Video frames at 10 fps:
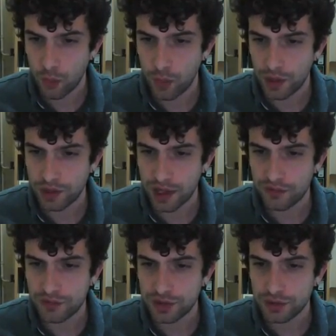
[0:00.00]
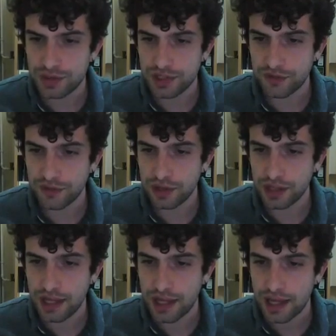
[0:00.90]
when you have two
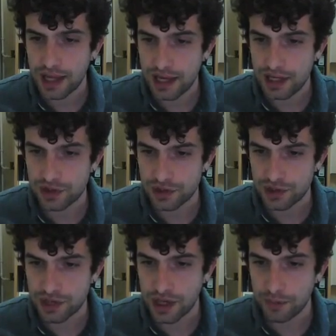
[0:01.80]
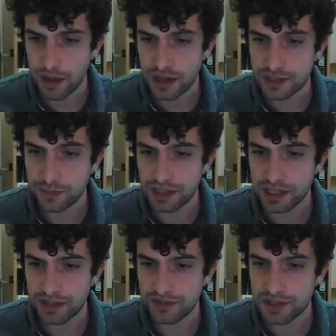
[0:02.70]
different ages and
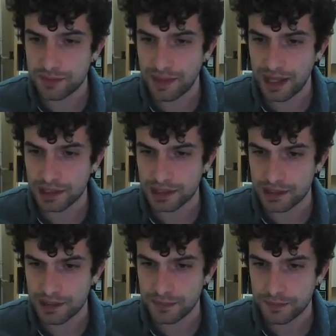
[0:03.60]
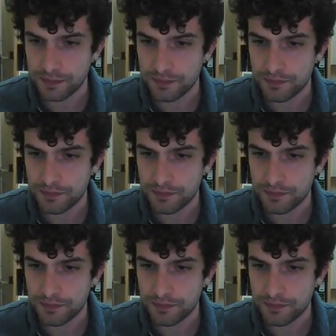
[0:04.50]
possibly even spellings?